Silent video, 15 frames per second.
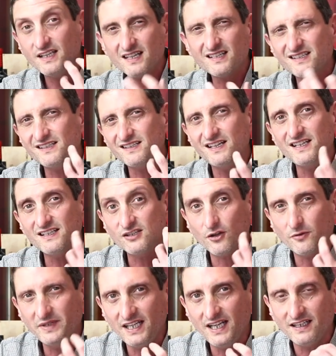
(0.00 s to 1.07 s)
Yes, it is
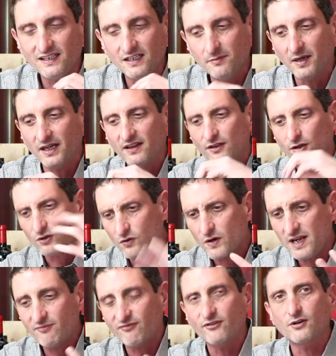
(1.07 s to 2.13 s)
dominated by the
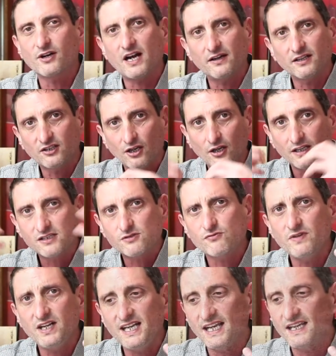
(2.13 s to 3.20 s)
grapefruit character. It's
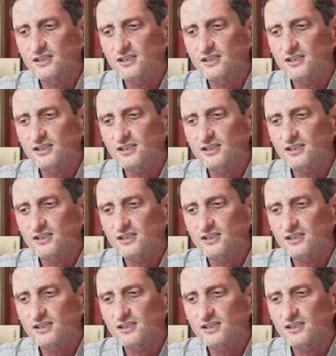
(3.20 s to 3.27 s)
really